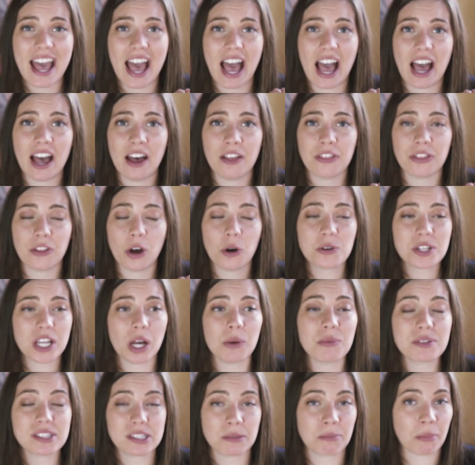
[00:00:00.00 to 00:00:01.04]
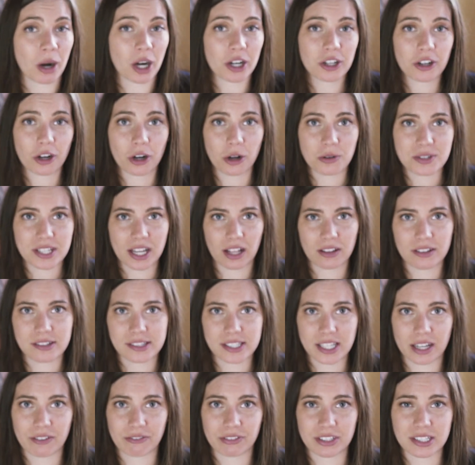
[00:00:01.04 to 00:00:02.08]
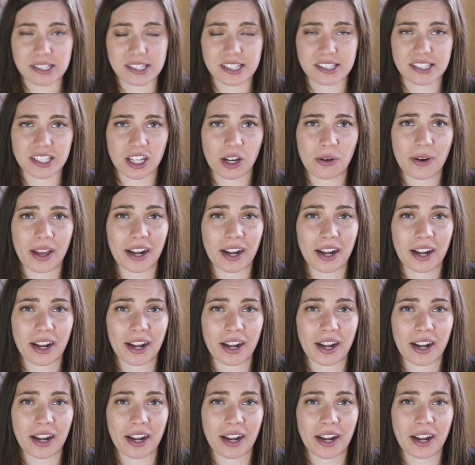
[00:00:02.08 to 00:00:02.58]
And the hotel was the Marker Hotel in San Francisco,